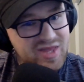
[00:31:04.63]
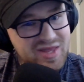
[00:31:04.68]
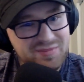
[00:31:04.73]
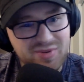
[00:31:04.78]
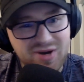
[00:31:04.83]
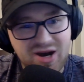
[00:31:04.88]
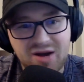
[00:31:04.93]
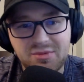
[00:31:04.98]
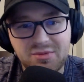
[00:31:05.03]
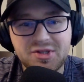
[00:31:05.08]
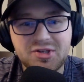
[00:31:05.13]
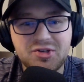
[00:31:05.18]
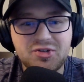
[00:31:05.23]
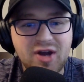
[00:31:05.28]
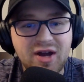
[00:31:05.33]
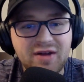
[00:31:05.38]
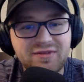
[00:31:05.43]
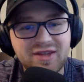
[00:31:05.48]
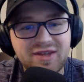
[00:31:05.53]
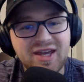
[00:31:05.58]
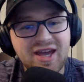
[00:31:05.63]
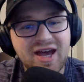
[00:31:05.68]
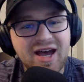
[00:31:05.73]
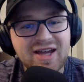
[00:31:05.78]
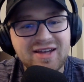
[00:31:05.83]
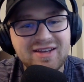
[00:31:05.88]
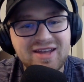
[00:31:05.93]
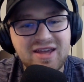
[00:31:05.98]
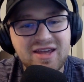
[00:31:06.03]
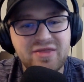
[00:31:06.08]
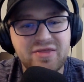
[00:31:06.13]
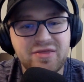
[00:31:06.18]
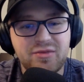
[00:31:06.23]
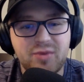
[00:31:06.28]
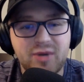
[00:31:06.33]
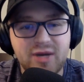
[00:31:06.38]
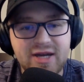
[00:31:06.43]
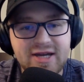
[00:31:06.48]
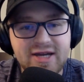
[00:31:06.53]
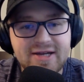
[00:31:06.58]
Probably draft a guy day
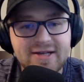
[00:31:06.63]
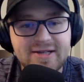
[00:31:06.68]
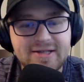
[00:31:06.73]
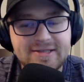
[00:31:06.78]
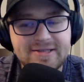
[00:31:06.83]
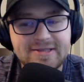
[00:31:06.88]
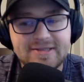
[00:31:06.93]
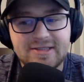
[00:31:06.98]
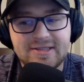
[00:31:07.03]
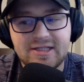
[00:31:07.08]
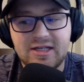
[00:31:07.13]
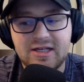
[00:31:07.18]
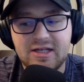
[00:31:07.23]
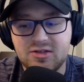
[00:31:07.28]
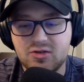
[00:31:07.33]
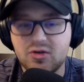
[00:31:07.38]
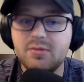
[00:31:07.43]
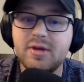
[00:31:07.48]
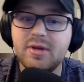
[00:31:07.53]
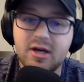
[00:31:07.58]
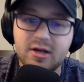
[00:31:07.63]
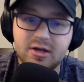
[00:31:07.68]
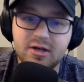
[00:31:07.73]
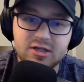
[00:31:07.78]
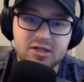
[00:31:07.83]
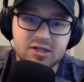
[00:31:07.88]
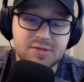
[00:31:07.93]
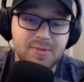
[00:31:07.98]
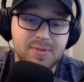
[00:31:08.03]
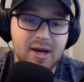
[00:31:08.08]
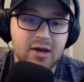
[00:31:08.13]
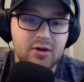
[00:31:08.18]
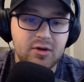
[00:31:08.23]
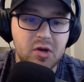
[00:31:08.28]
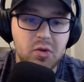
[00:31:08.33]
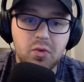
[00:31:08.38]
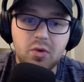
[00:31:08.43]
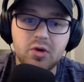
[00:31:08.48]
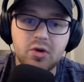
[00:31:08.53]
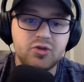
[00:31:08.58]
3. It's going to be
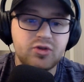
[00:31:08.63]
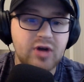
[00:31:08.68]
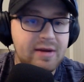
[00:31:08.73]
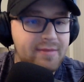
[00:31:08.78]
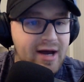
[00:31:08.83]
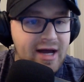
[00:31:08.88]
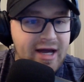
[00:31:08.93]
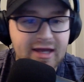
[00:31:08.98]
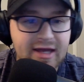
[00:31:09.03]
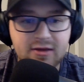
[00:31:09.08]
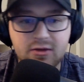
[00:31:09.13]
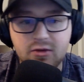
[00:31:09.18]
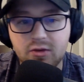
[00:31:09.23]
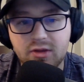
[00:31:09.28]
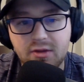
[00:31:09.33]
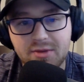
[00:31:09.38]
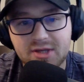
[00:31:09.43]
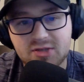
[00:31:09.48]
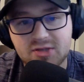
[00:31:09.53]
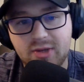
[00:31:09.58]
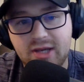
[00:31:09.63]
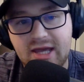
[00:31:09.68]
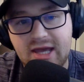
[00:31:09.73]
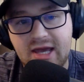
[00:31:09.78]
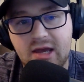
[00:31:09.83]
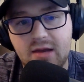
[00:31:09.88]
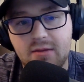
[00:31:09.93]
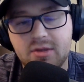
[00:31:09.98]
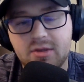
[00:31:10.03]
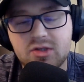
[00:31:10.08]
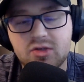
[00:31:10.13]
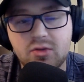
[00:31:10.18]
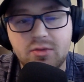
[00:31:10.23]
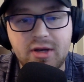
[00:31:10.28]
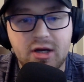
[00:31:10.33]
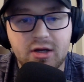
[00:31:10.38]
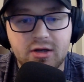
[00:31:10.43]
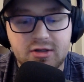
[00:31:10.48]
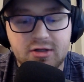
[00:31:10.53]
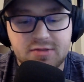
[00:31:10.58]
uninspiring. We're going to try buying into it the best we can, but it's going to be
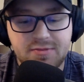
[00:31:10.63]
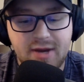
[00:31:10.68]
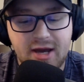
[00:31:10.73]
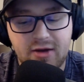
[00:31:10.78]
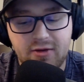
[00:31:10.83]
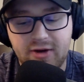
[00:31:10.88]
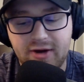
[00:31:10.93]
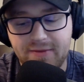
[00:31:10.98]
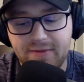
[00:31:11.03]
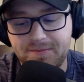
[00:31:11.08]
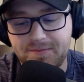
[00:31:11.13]
uninspiring.